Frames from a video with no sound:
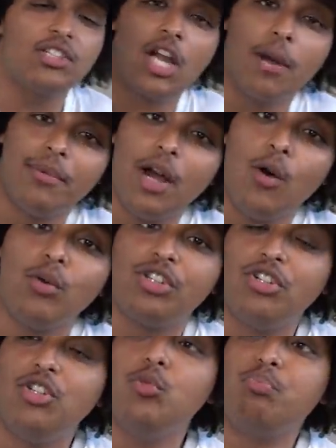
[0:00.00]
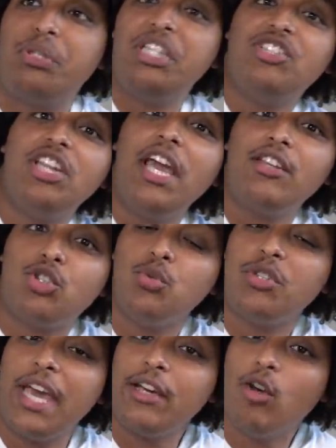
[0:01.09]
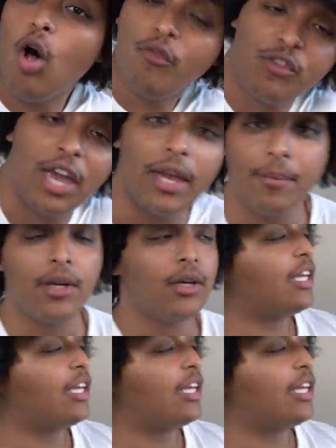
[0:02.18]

they're coming out with their new PGA 2K Golf game.